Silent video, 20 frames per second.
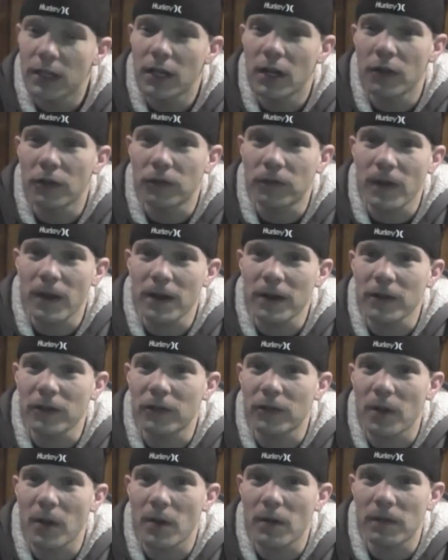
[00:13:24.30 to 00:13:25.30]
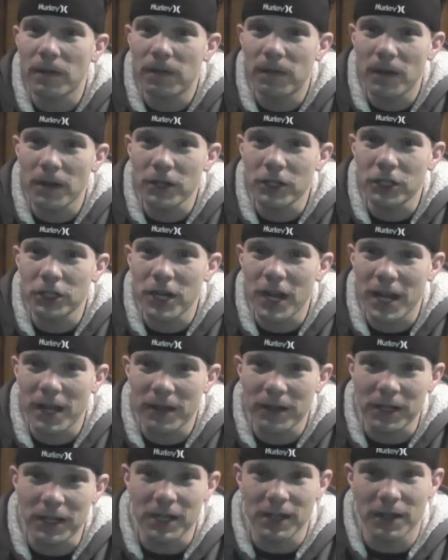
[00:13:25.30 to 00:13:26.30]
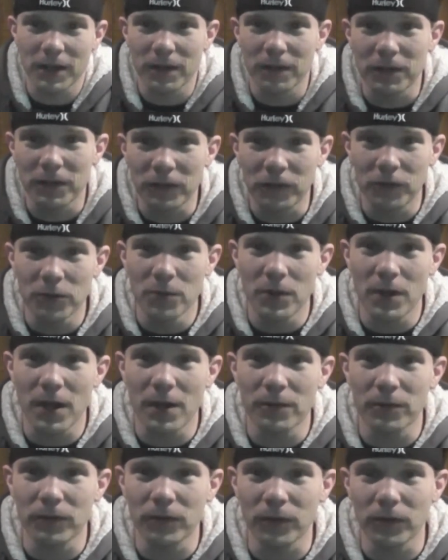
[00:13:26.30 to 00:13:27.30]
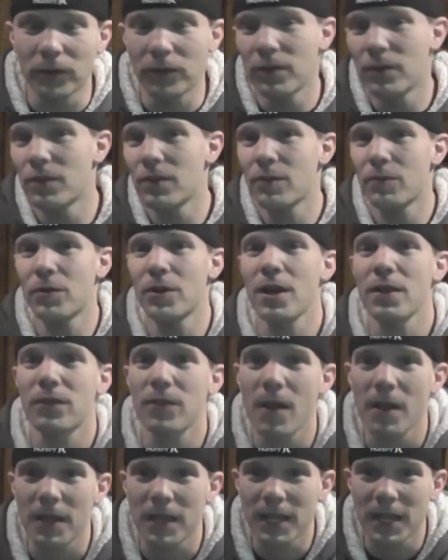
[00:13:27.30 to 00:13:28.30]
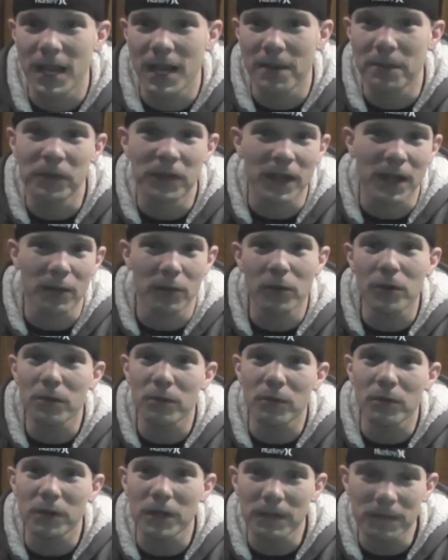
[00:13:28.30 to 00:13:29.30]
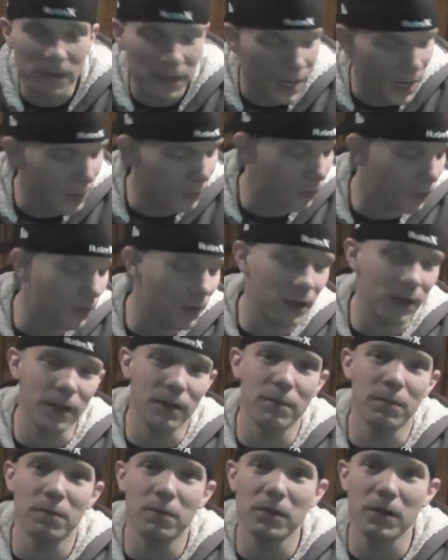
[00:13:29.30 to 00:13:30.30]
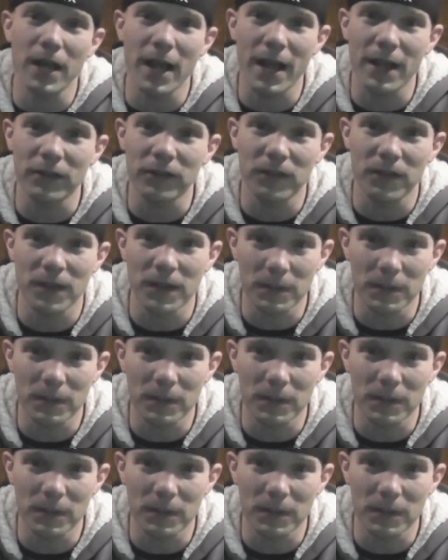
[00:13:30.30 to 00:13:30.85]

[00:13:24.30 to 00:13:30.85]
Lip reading: as far as functionality of these two consoles, we're not talking games yet. We'll leave the games for the last